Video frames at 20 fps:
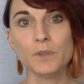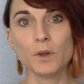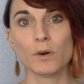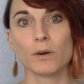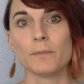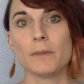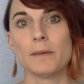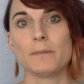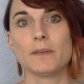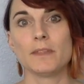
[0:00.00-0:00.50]

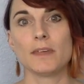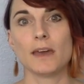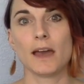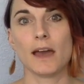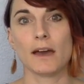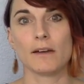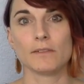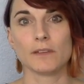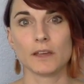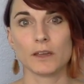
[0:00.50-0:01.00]
or maybe they
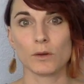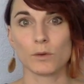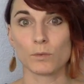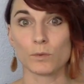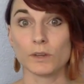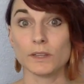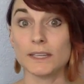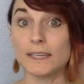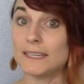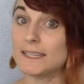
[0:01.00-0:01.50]
have like a
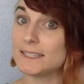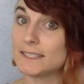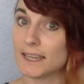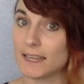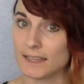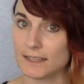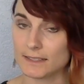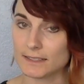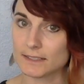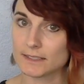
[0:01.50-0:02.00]
really
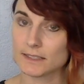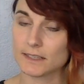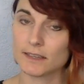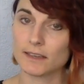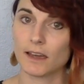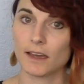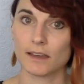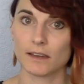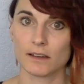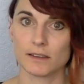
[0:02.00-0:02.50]
intense
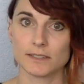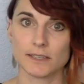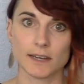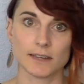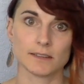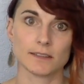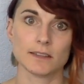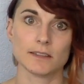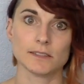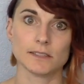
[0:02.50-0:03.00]
eye
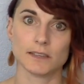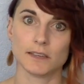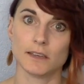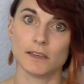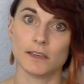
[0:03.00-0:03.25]
contact that's